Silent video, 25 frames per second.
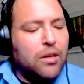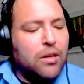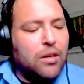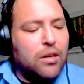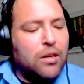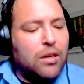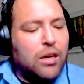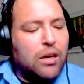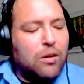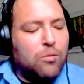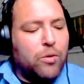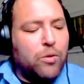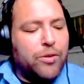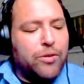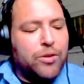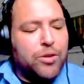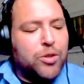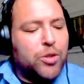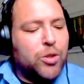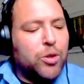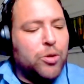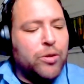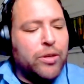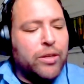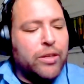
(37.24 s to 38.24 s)
where the
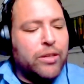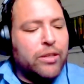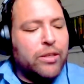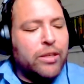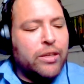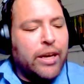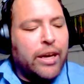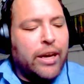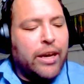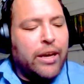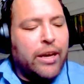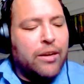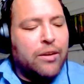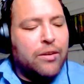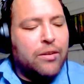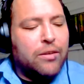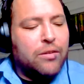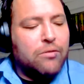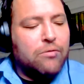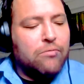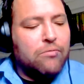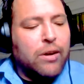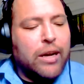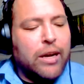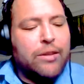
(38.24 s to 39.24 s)
student can
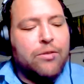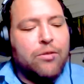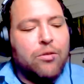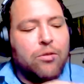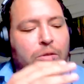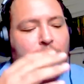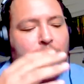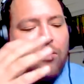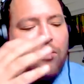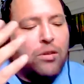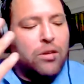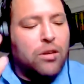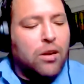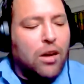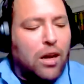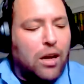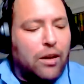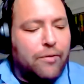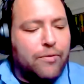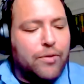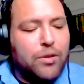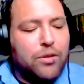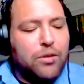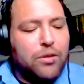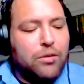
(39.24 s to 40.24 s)
write their own
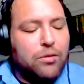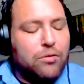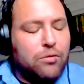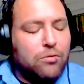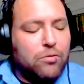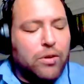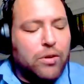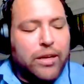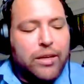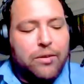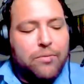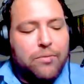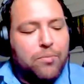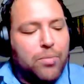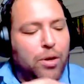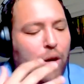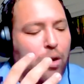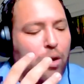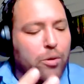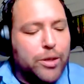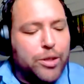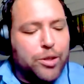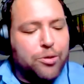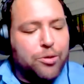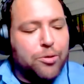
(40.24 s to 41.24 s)
novel, write
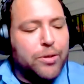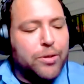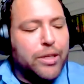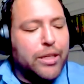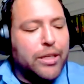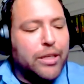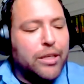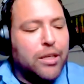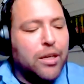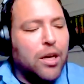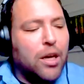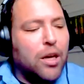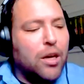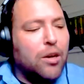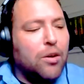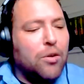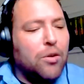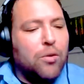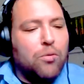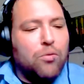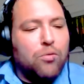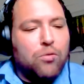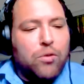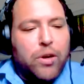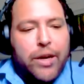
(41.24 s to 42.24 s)
poetry,
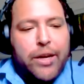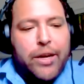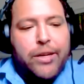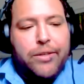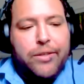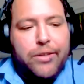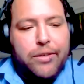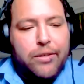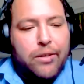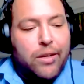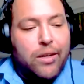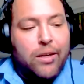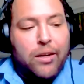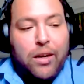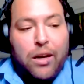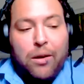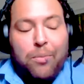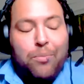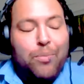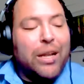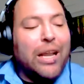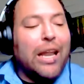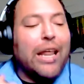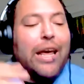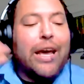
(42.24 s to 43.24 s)
write a
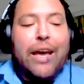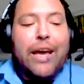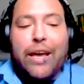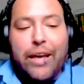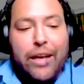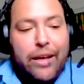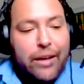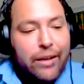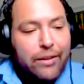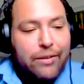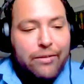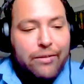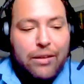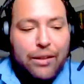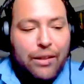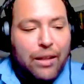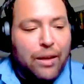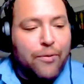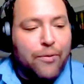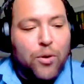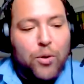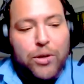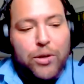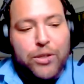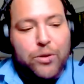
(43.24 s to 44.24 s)
play that
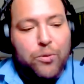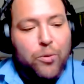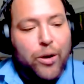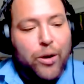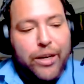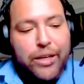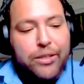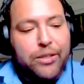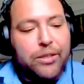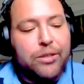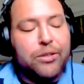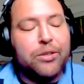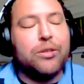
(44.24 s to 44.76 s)
they've always wanted to